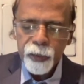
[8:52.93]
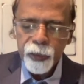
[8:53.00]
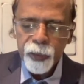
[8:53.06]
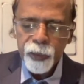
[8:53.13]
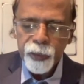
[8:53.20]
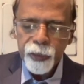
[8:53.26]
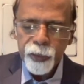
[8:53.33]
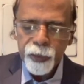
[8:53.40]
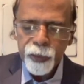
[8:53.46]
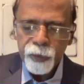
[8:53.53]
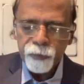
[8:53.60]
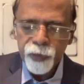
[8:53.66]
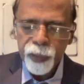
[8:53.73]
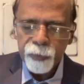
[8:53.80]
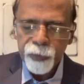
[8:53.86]
and
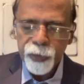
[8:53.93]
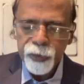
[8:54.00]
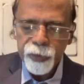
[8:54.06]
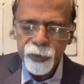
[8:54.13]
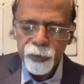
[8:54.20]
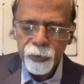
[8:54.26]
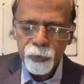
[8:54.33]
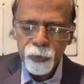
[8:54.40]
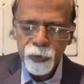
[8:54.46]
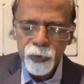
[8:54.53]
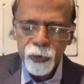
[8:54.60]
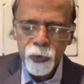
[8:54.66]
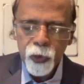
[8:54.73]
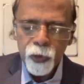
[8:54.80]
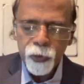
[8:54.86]
the fibers are
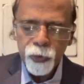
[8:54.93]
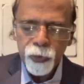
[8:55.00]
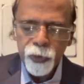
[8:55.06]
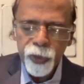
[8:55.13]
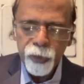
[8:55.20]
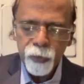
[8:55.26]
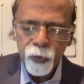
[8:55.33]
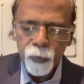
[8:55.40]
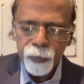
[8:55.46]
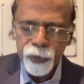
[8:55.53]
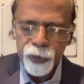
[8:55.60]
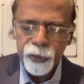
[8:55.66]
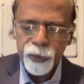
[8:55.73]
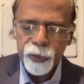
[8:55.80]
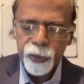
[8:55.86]
crossing over to the
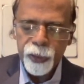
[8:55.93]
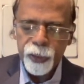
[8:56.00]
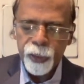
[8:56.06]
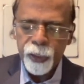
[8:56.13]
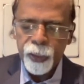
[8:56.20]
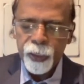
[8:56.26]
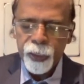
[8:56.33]
opposite side.